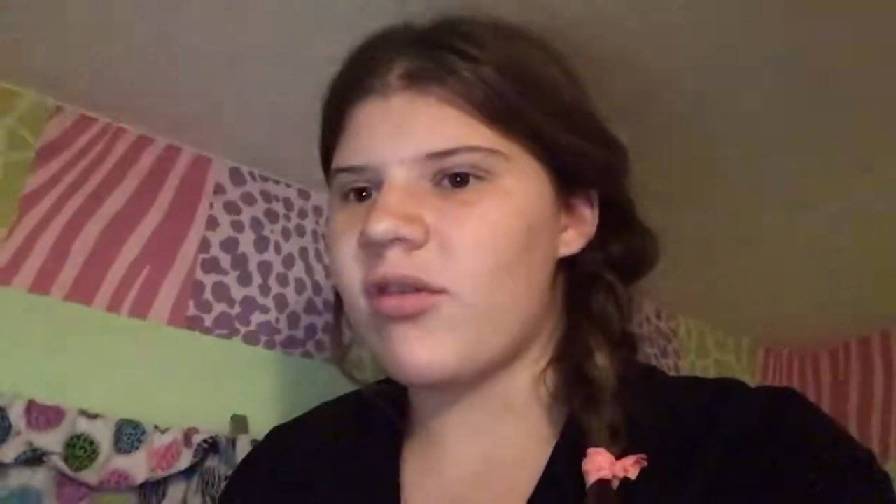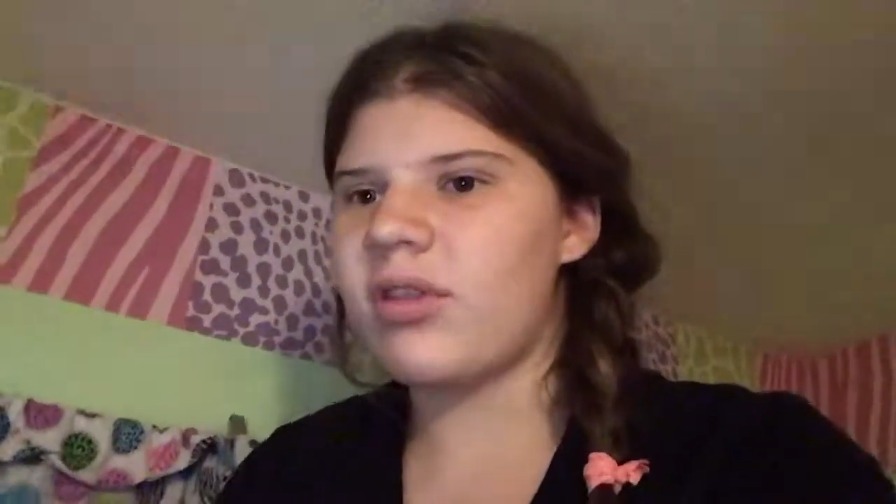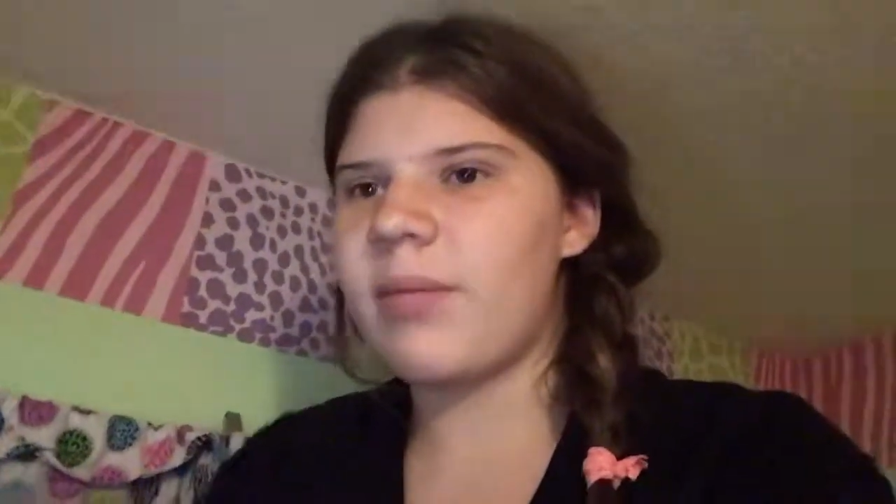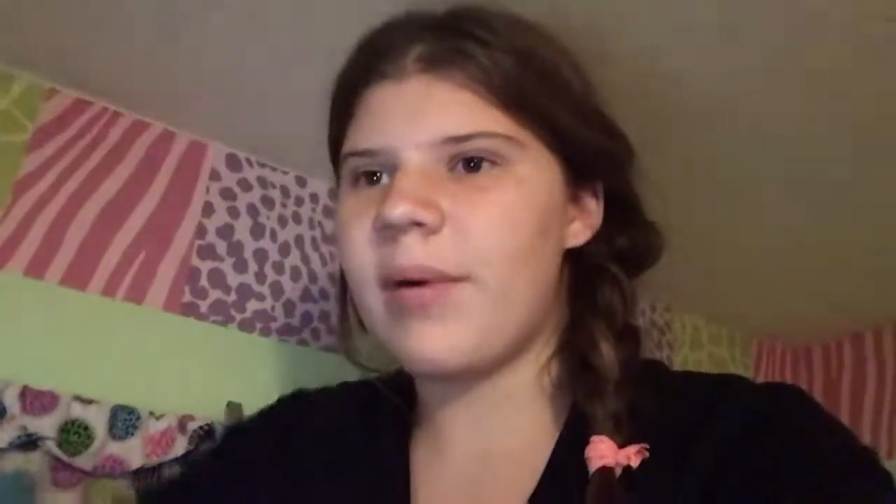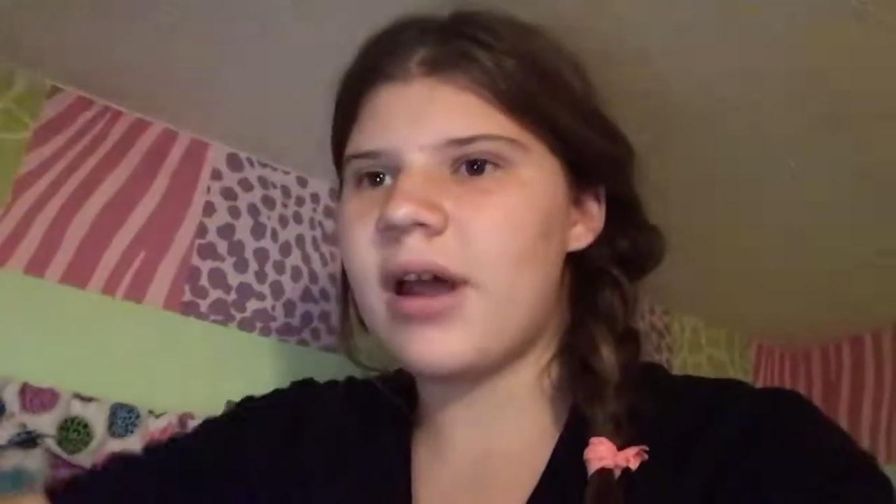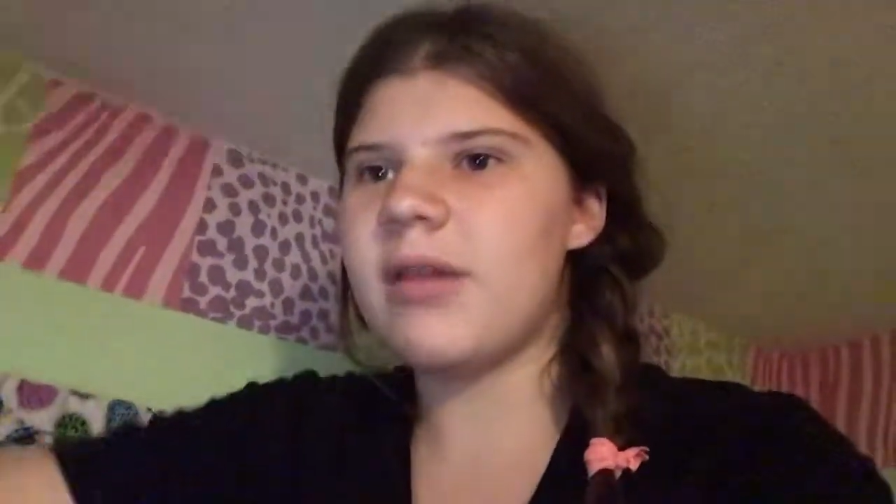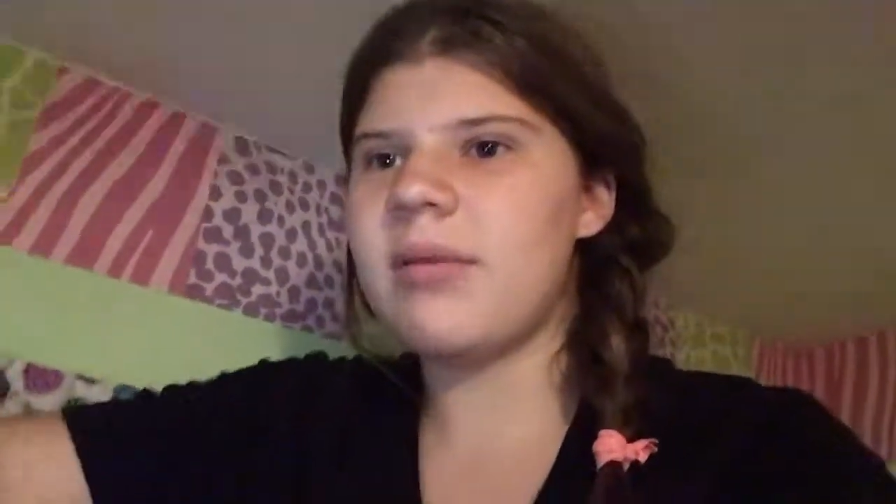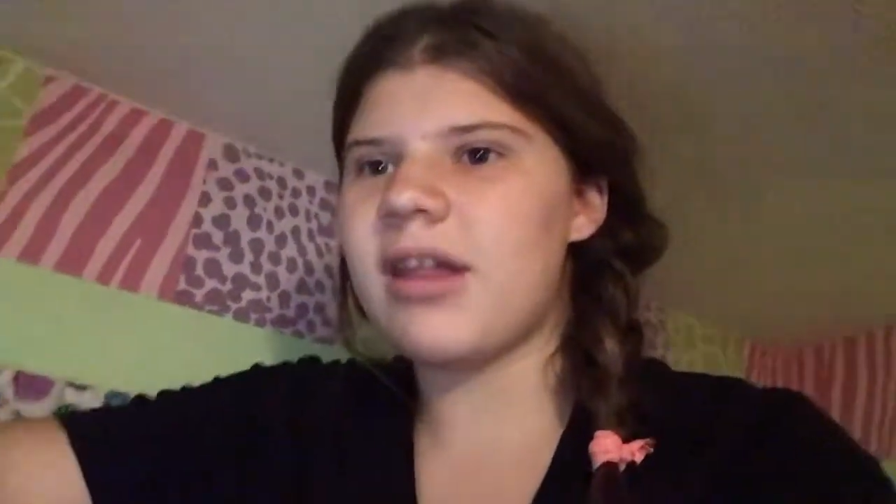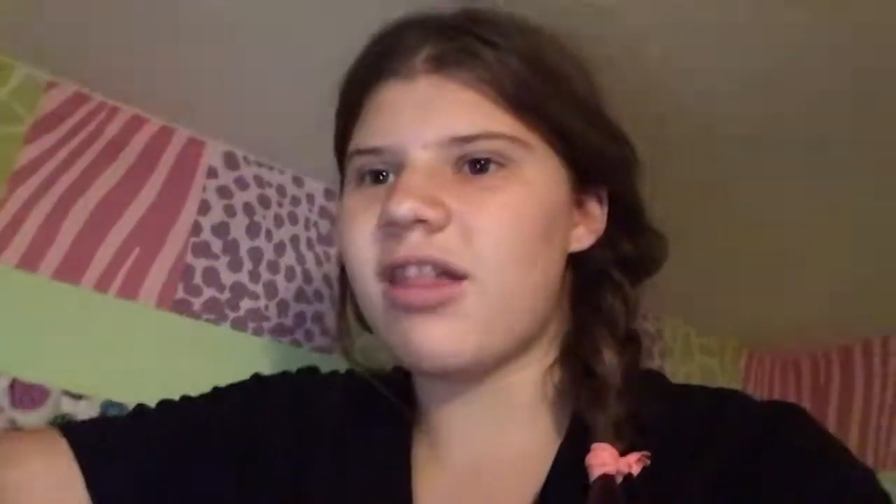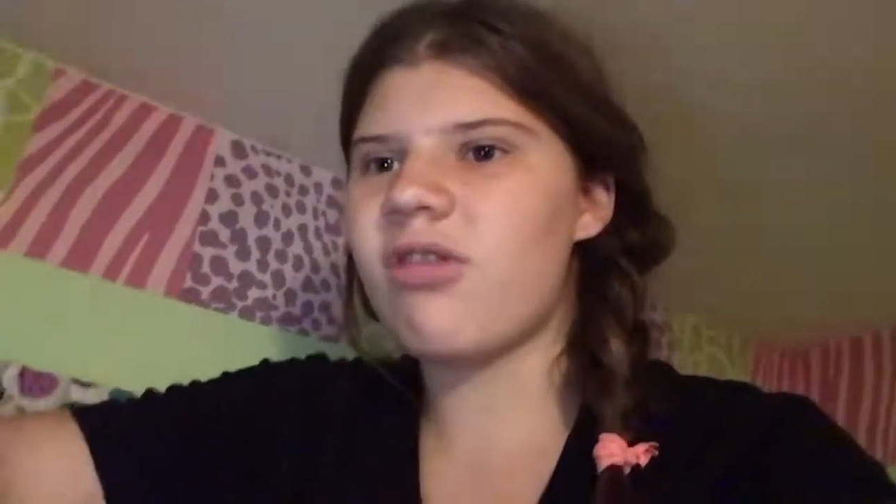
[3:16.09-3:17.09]
So the
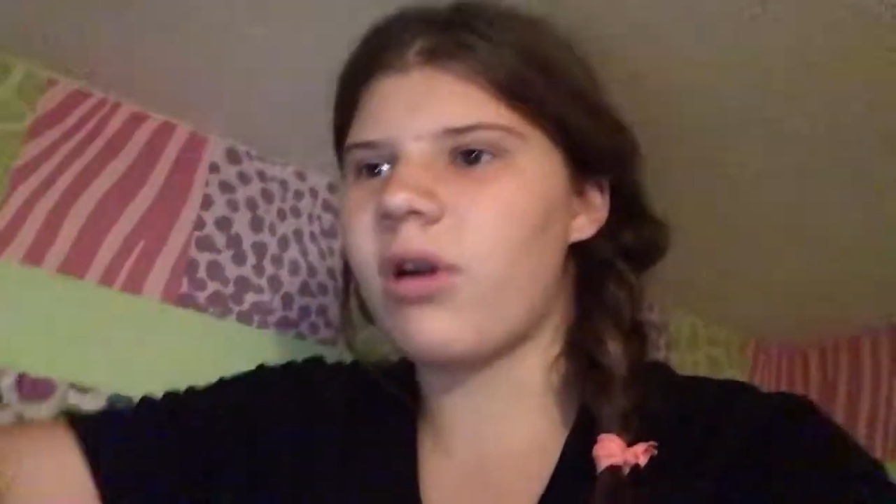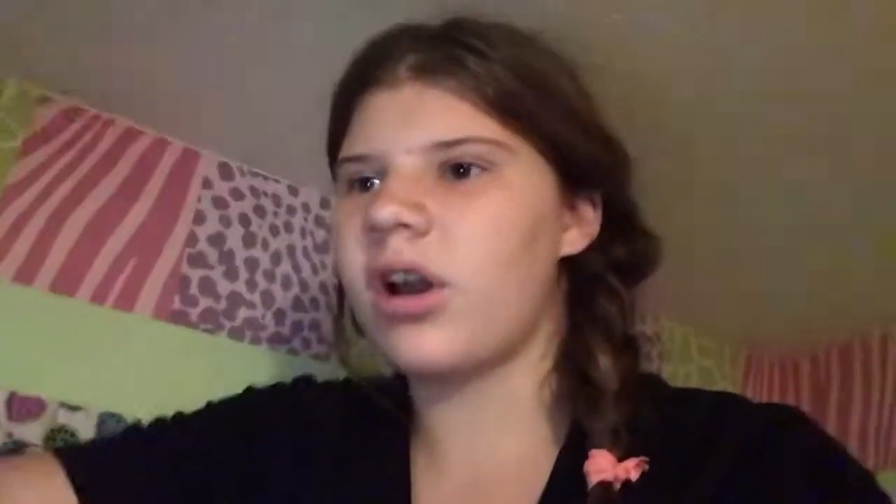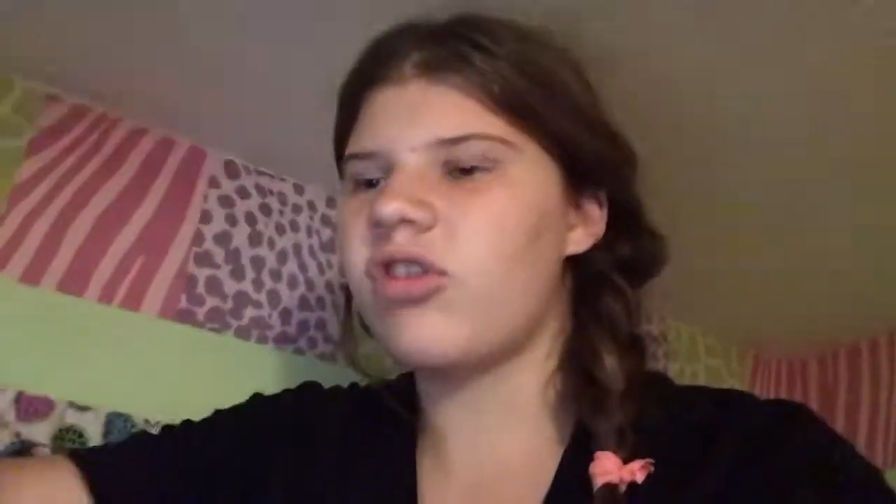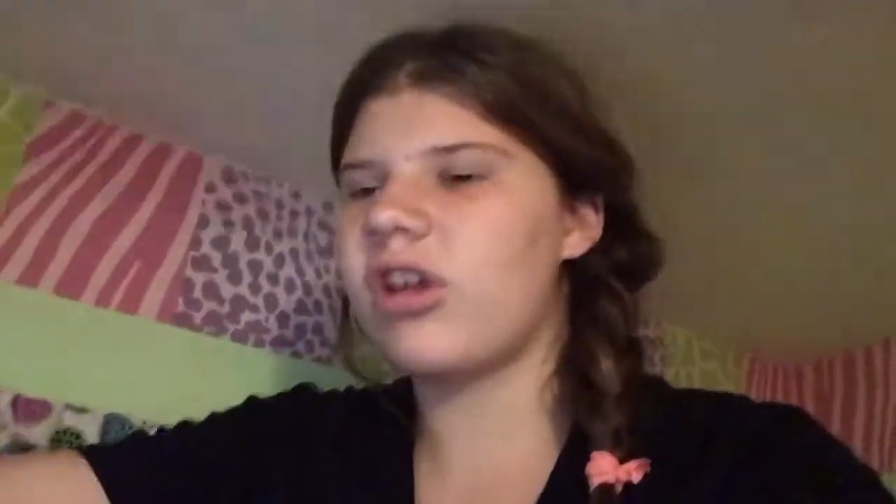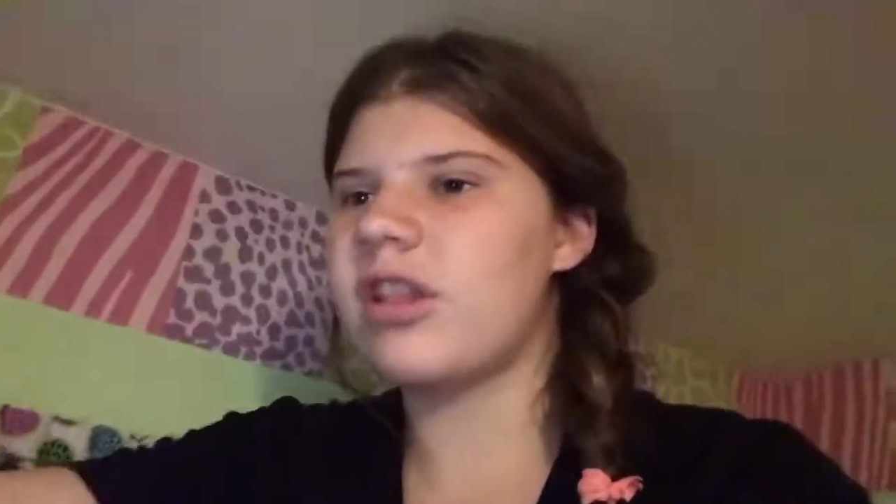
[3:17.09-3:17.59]
bottom is storage,